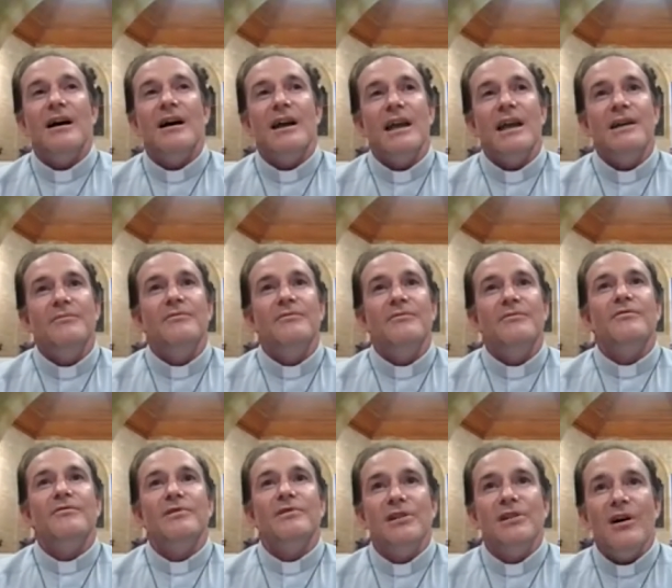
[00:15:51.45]
he
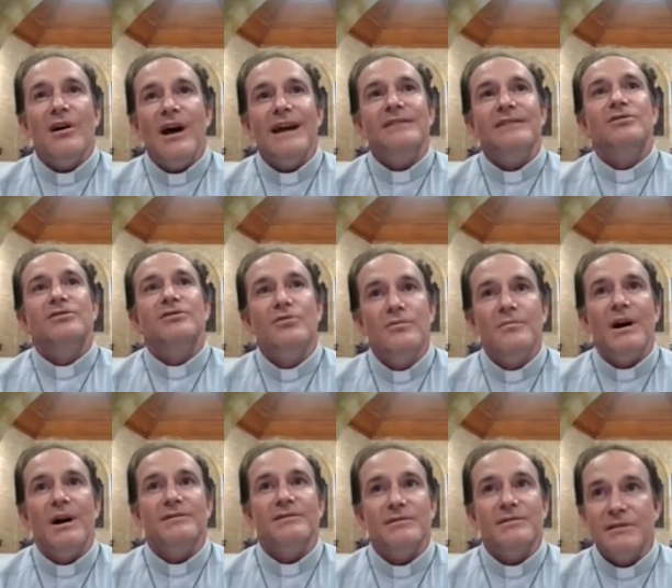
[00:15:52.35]
relied too
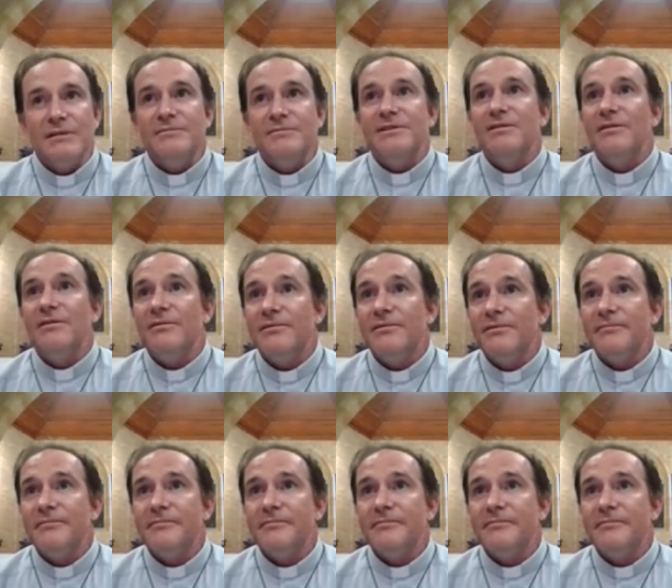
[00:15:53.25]
much on himself.